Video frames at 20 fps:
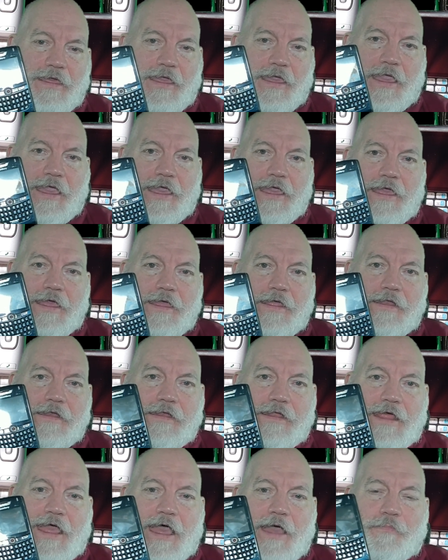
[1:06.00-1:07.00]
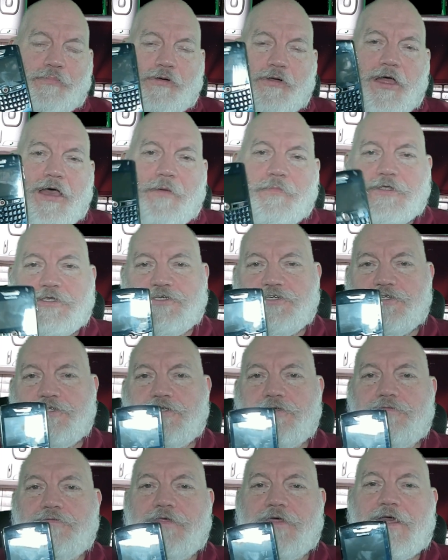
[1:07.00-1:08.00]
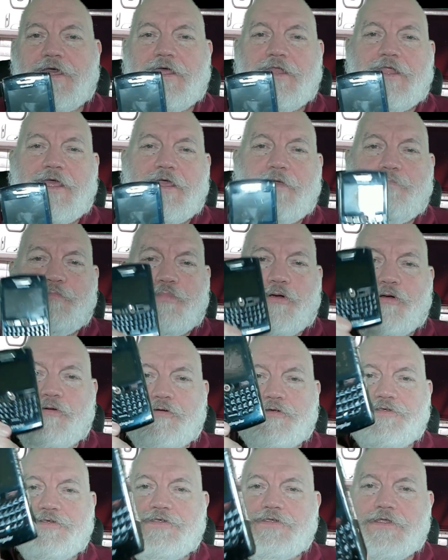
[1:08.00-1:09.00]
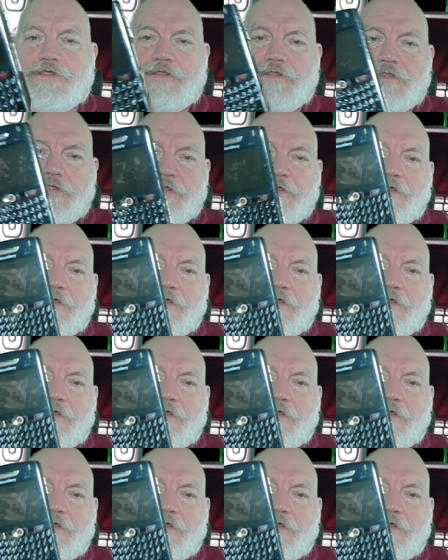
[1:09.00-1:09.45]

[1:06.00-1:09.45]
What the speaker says: And I promise you that a person